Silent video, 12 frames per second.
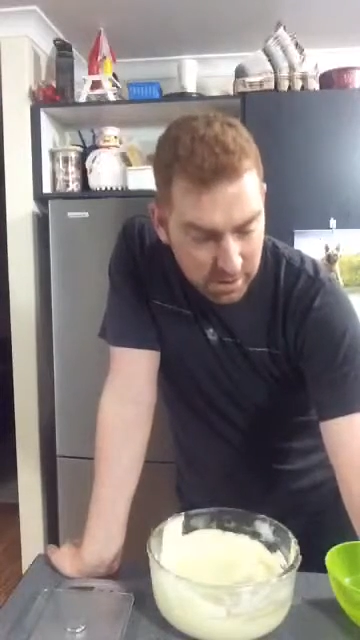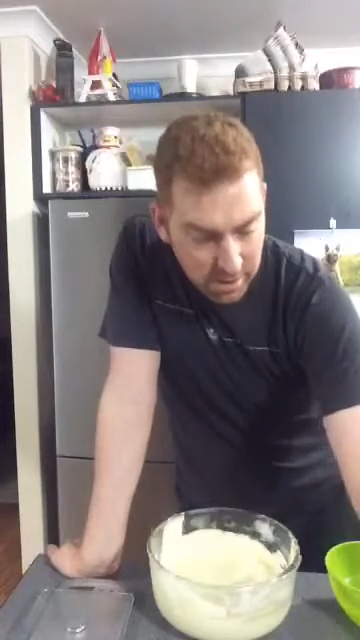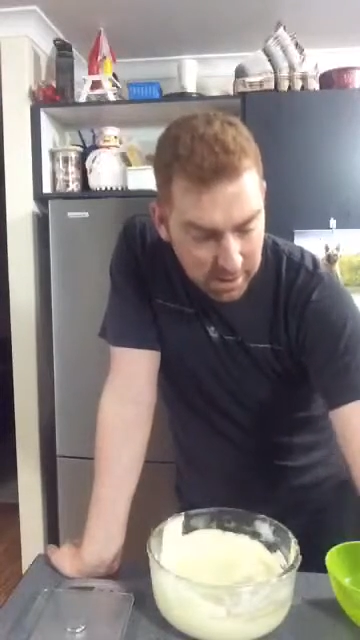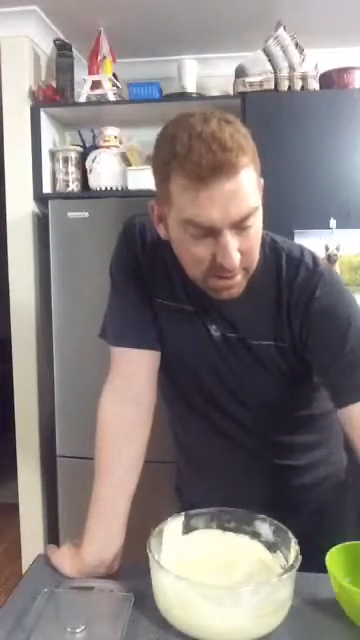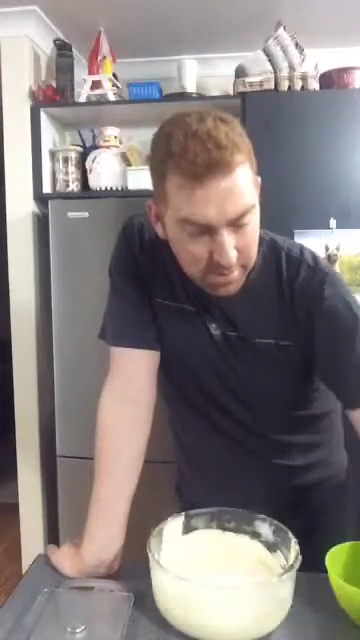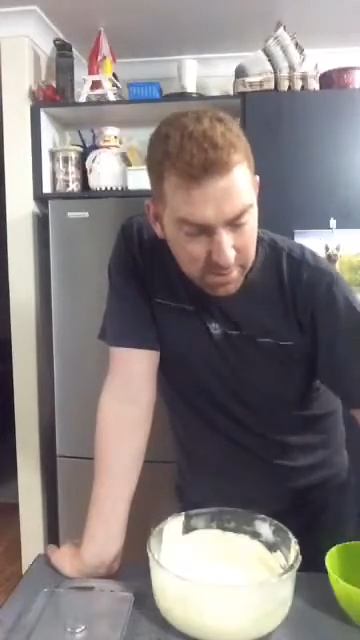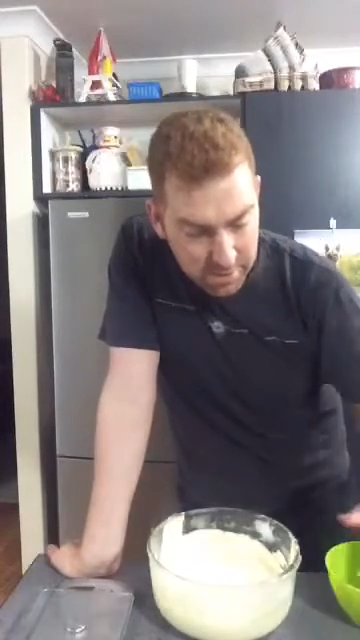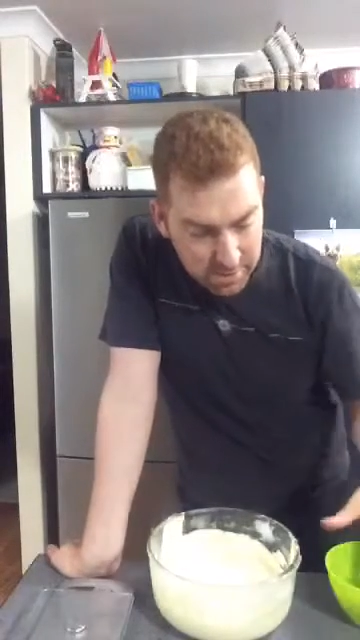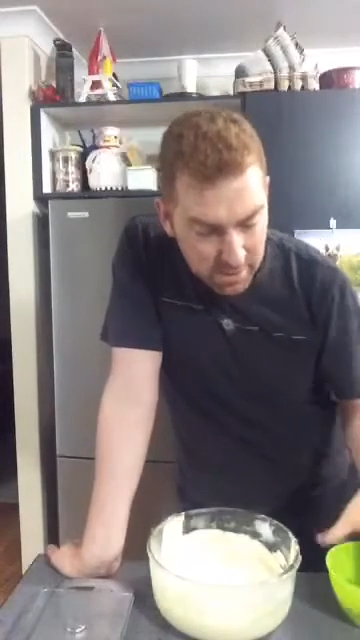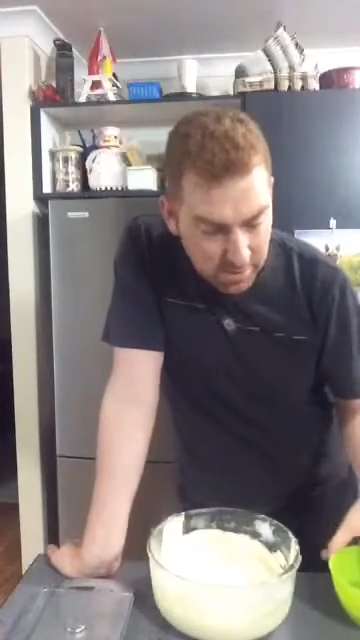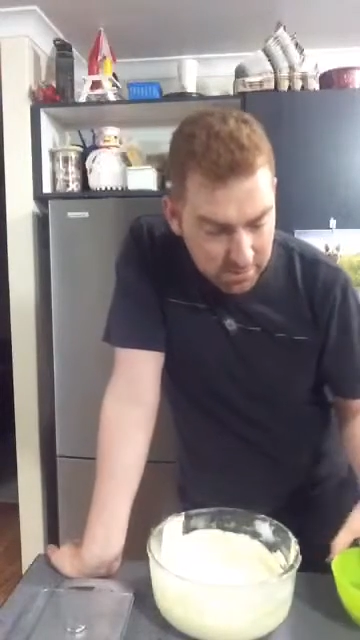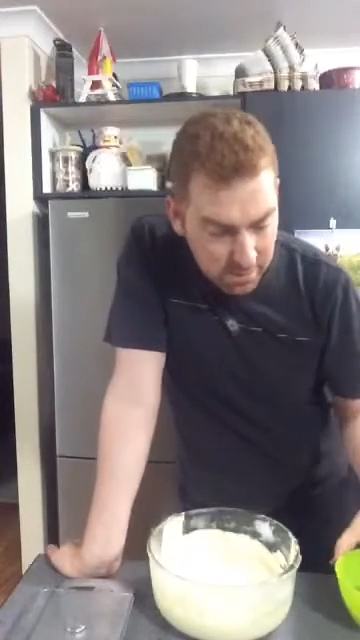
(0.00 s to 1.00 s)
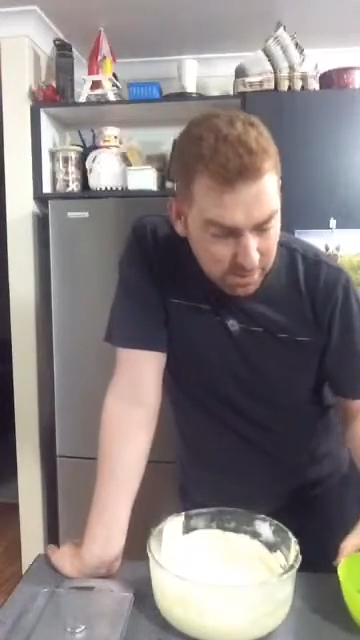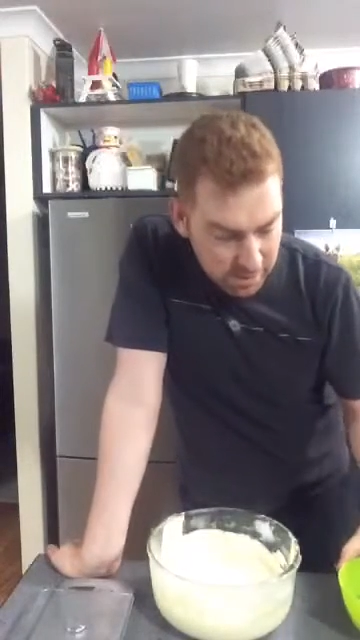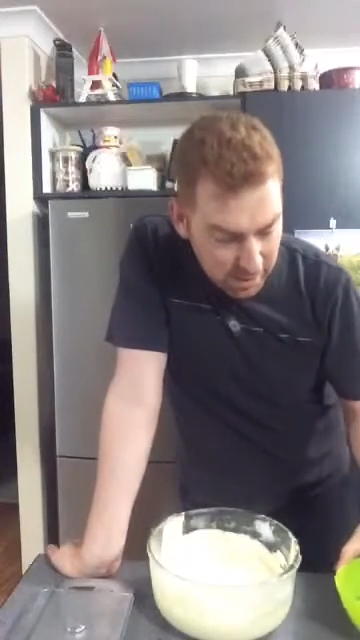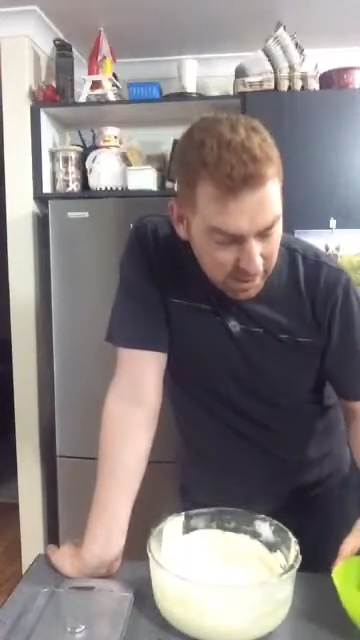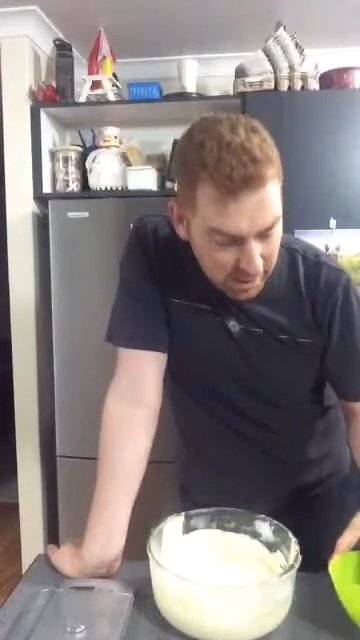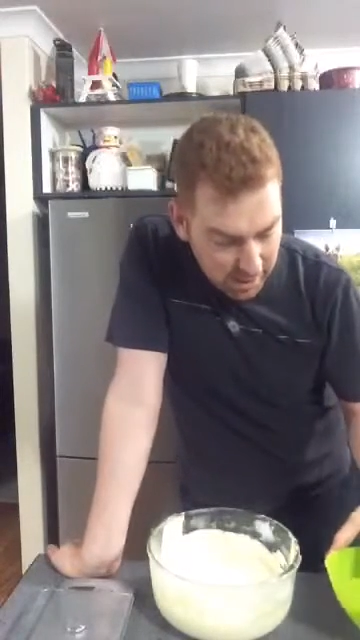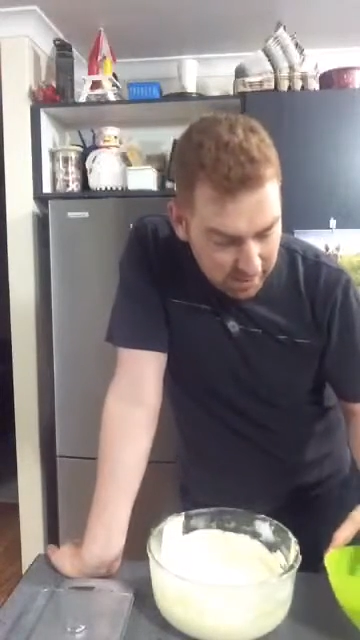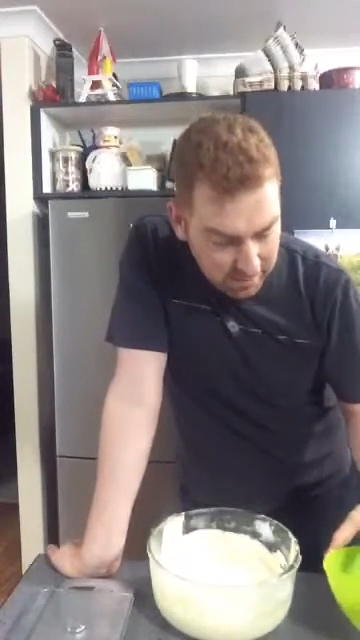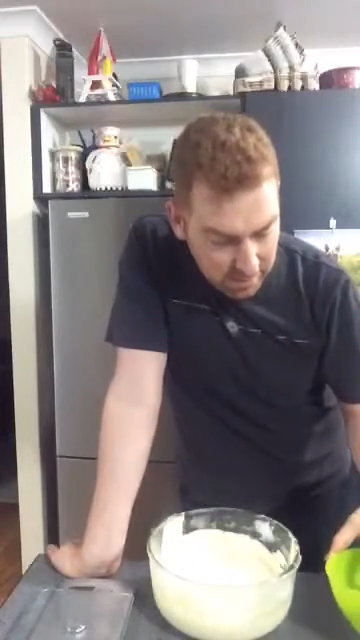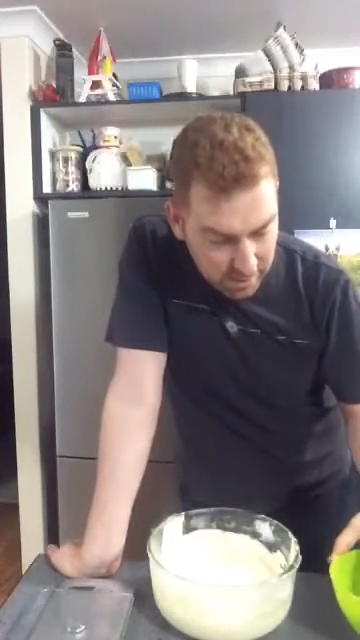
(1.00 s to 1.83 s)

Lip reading: and that means that I've got to have